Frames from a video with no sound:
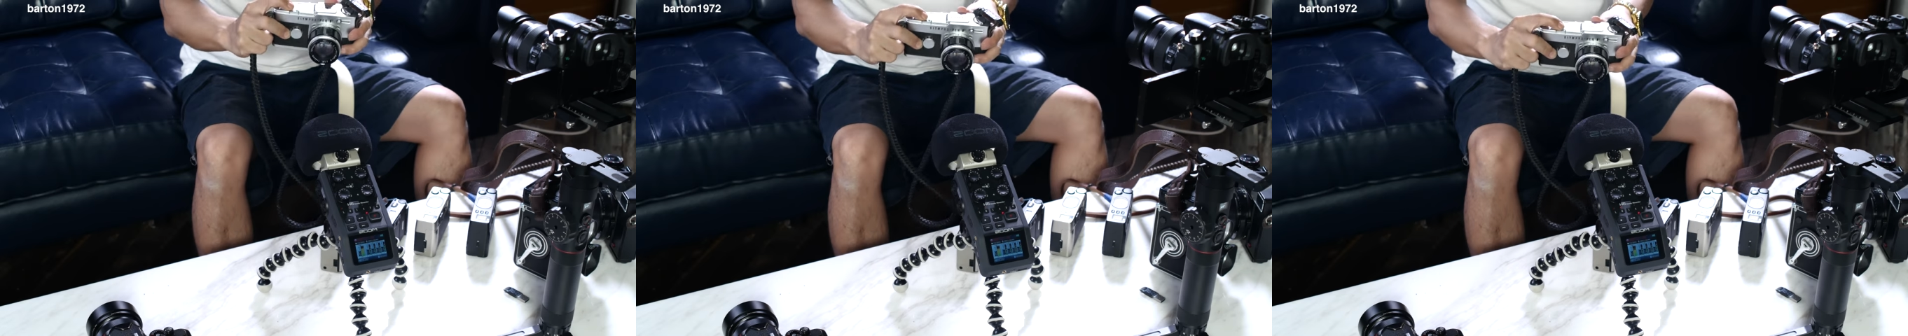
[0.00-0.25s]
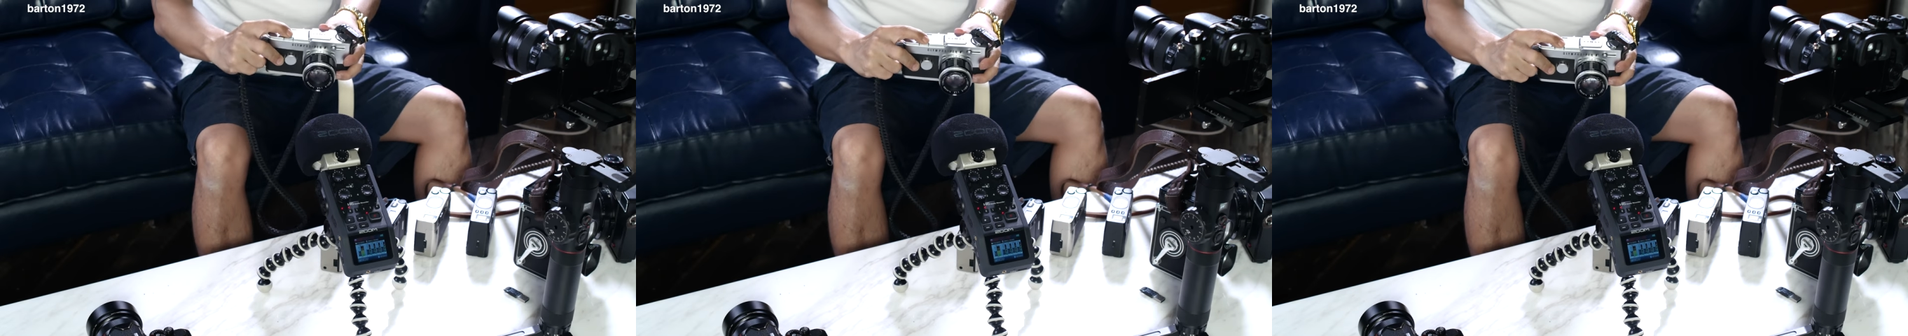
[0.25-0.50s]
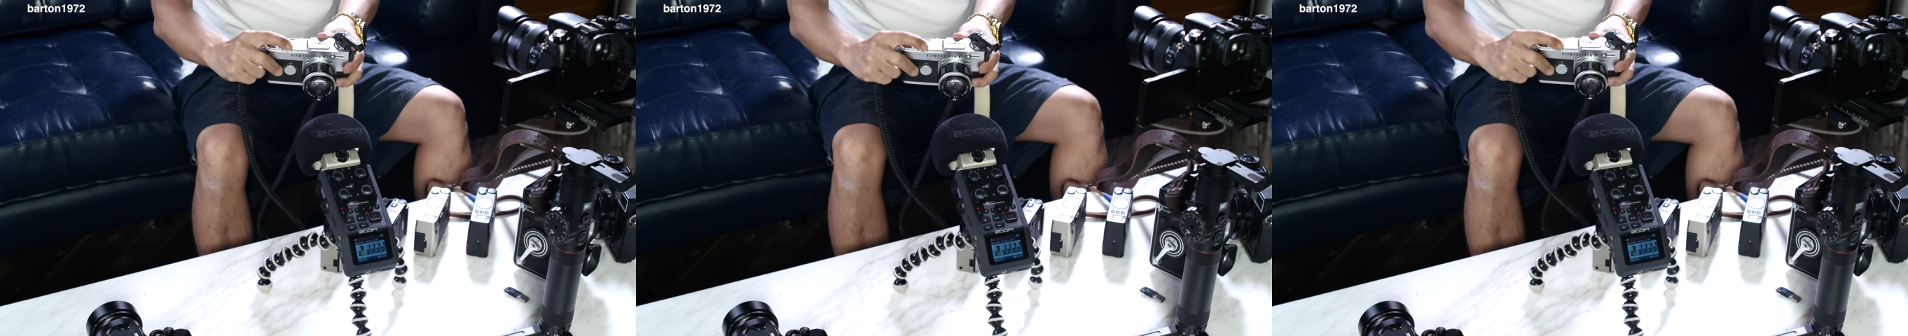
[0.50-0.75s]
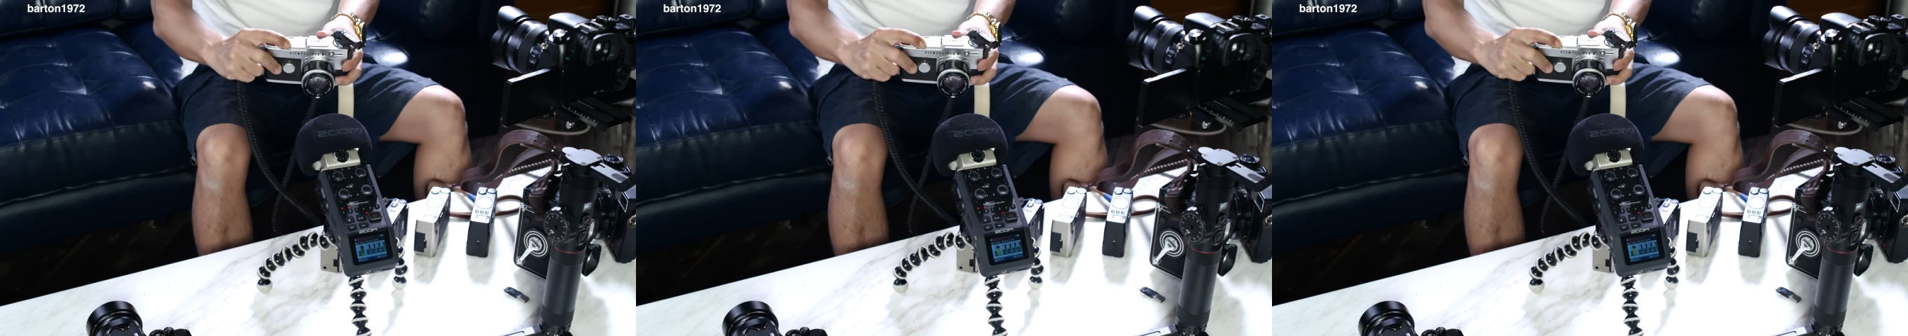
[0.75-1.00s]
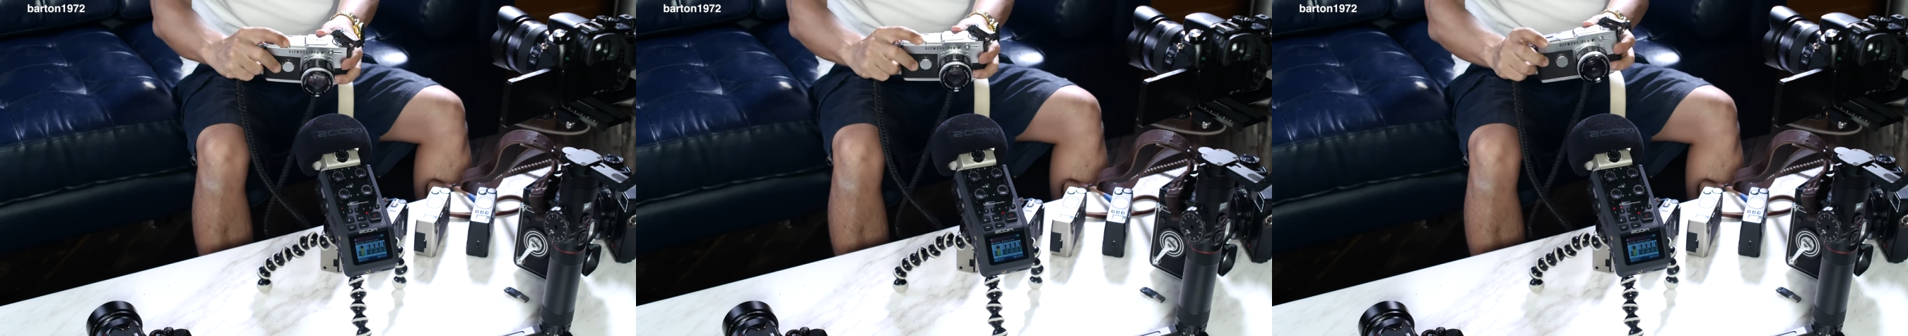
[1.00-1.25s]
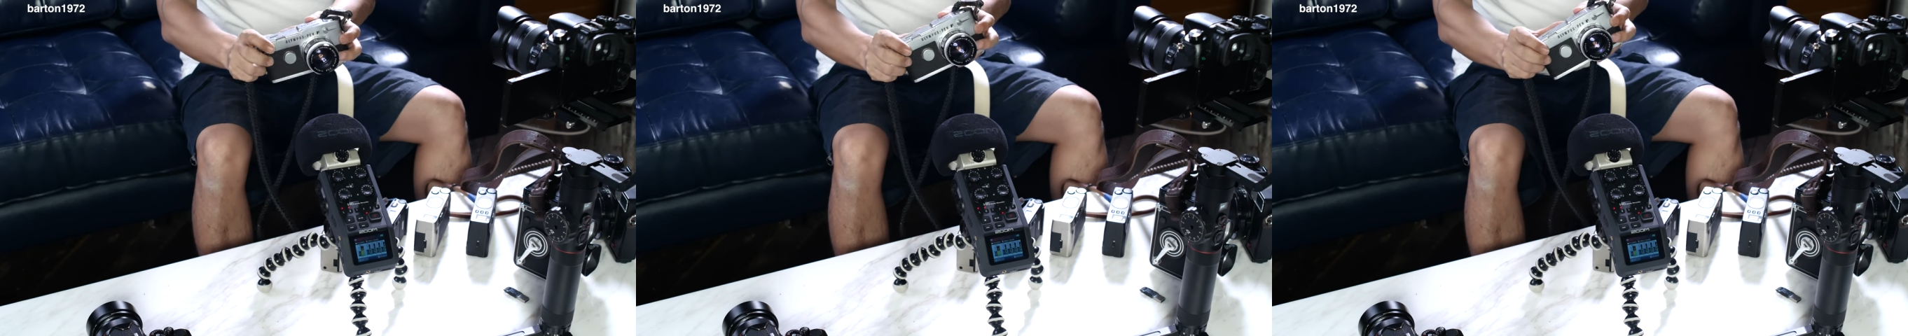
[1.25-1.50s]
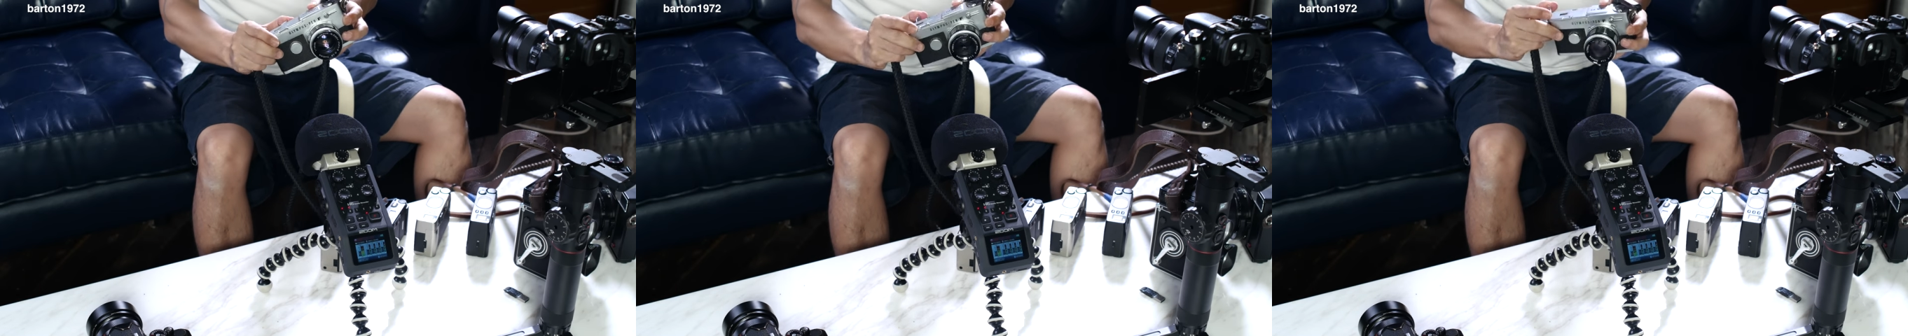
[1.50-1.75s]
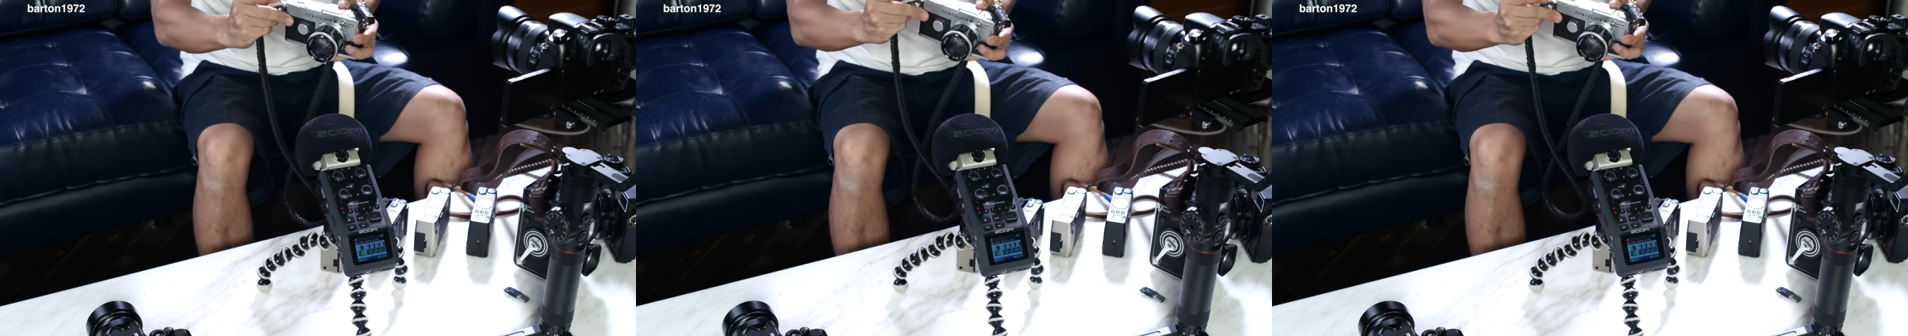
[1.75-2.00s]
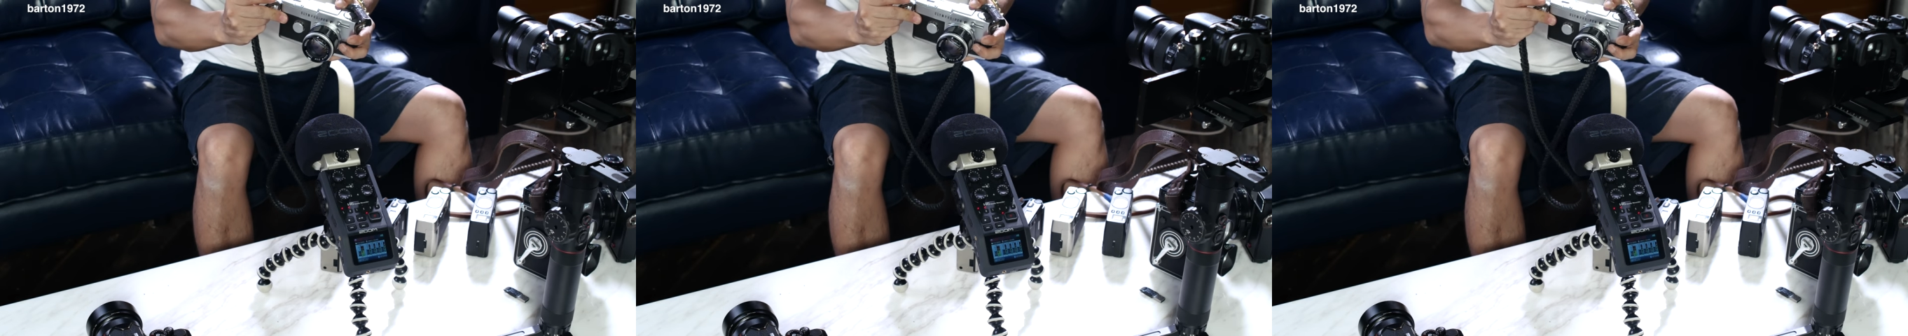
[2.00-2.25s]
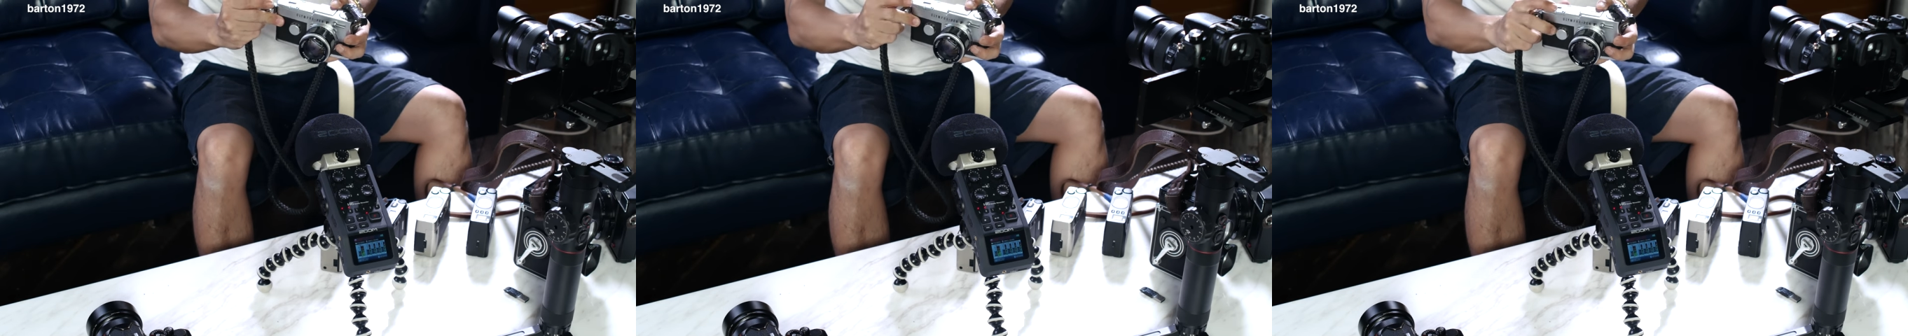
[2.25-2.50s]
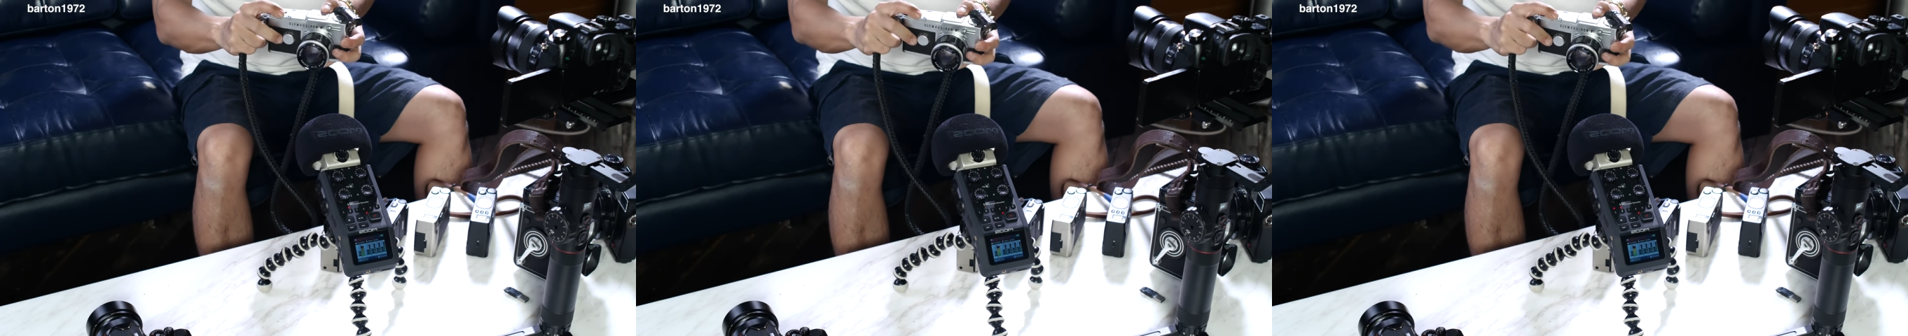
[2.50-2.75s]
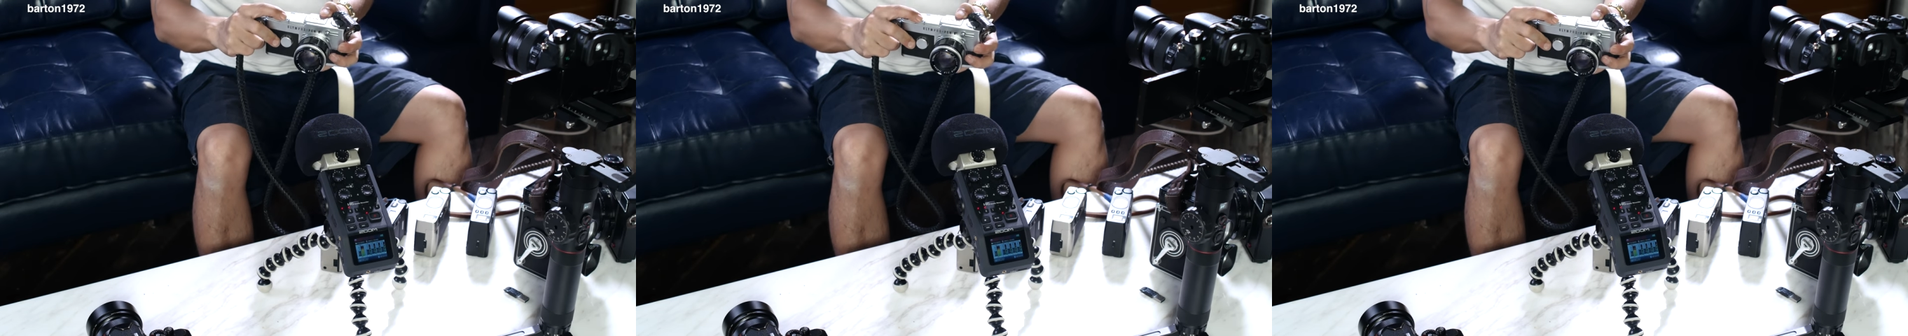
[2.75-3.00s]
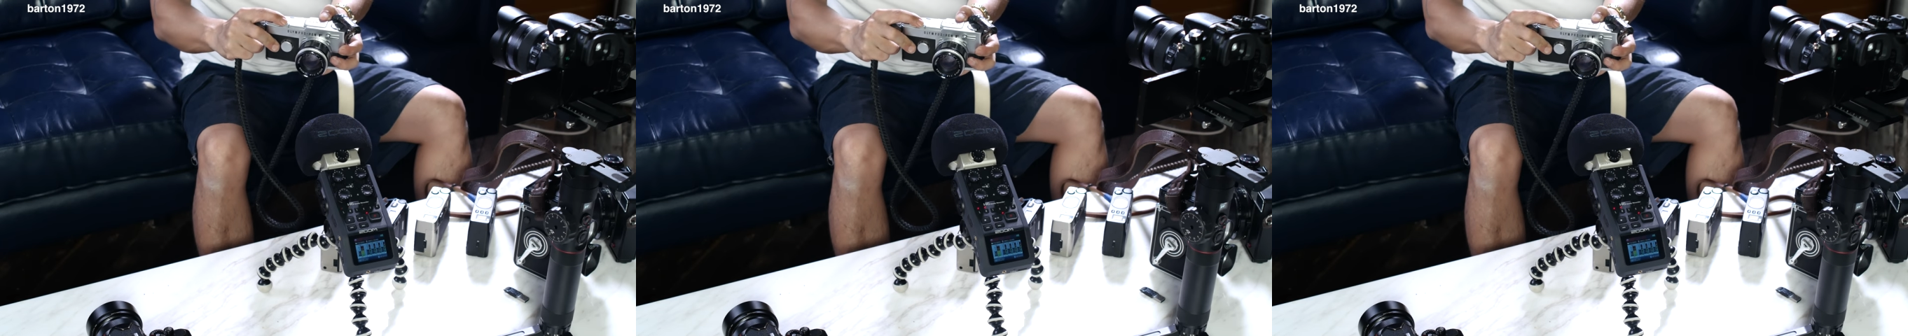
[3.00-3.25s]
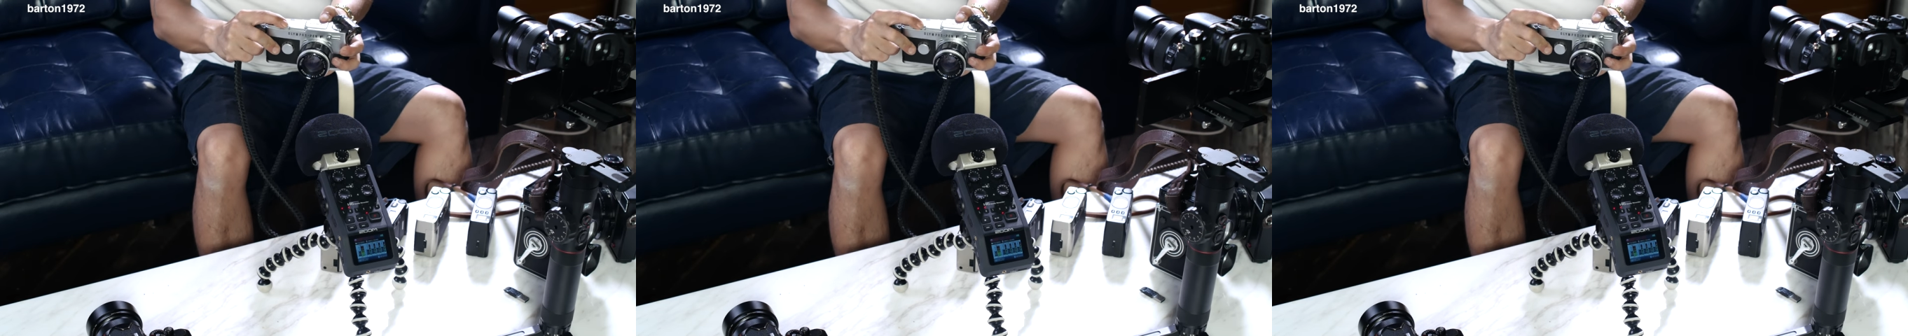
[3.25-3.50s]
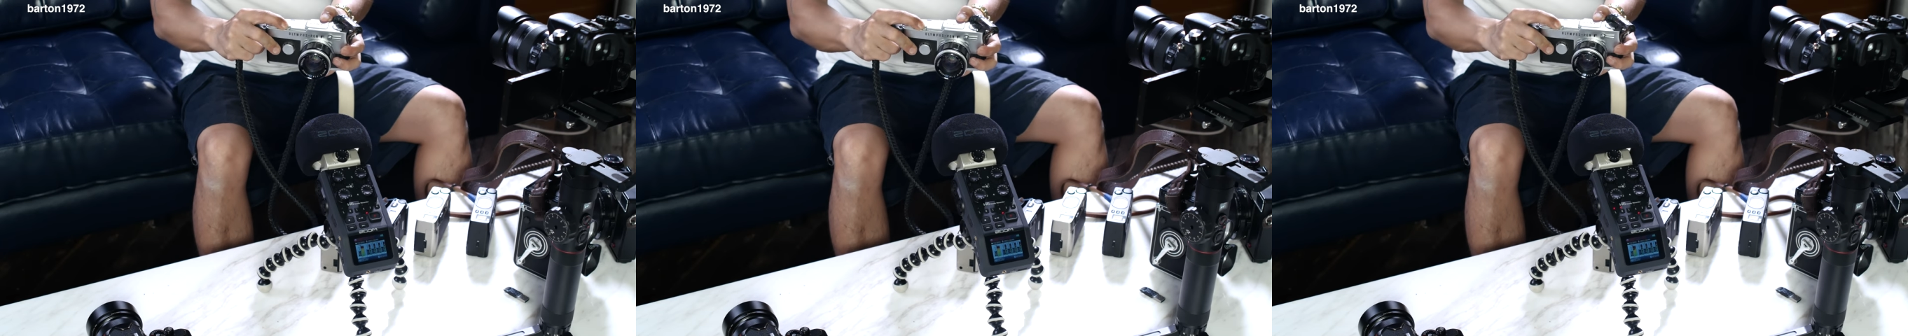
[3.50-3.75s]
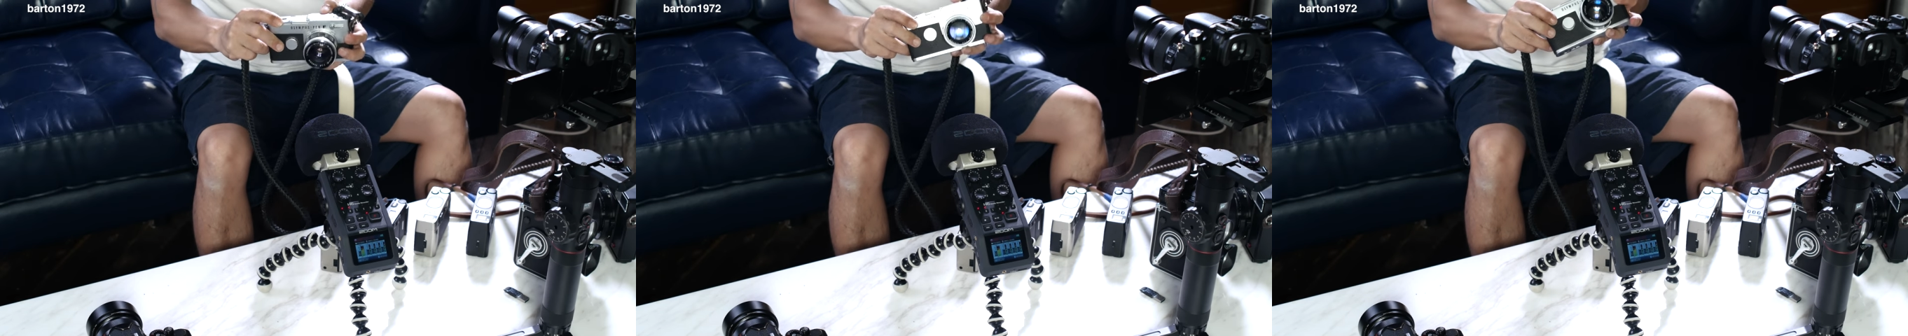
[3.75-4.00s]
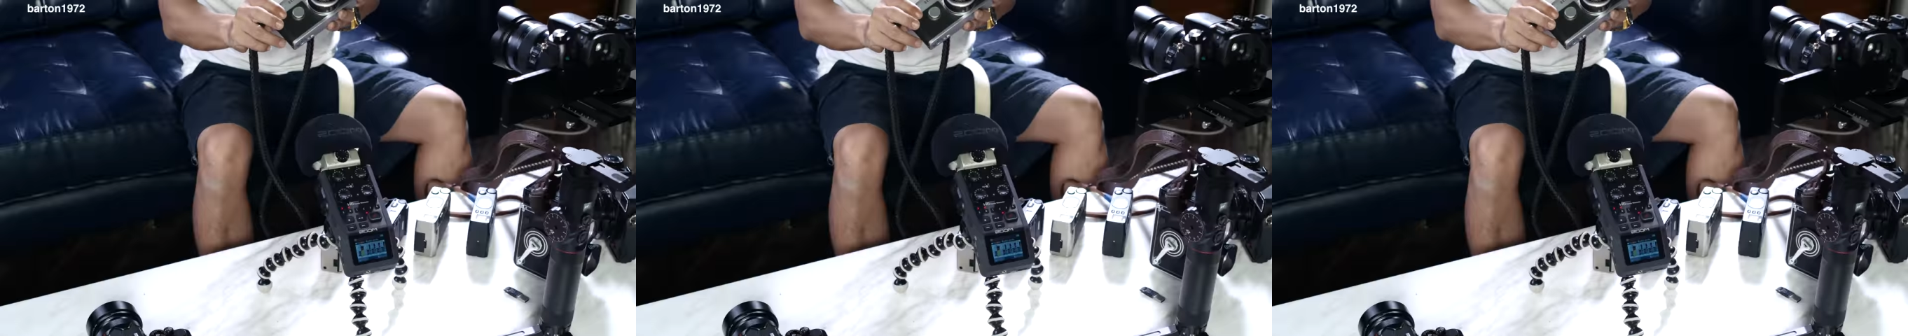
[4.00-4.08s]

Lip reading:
Nobody's mouth can be seen.